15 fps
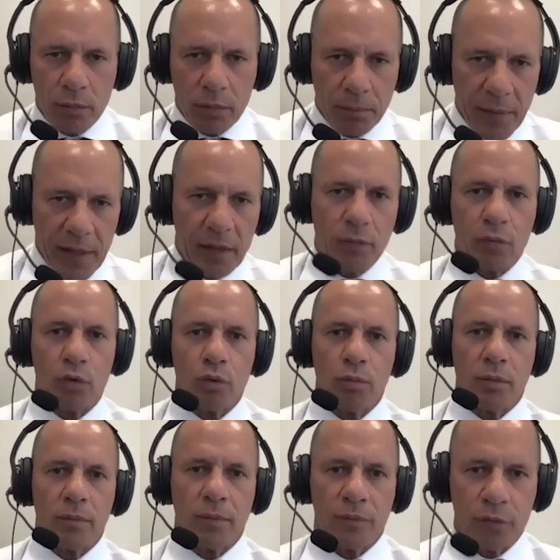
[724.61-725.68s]
make room
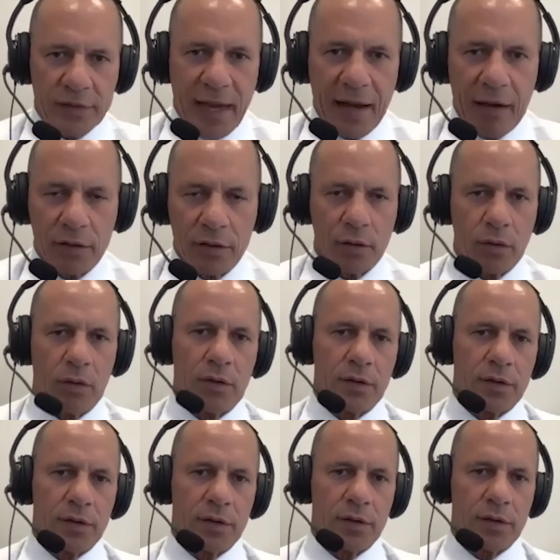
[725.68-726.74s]
for talent all the
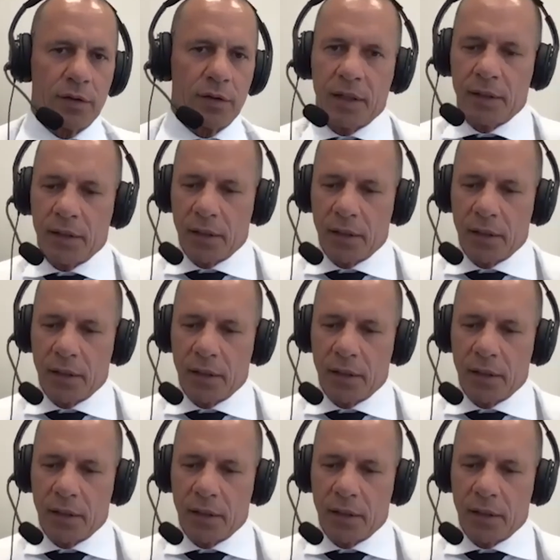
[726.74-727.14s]
time time.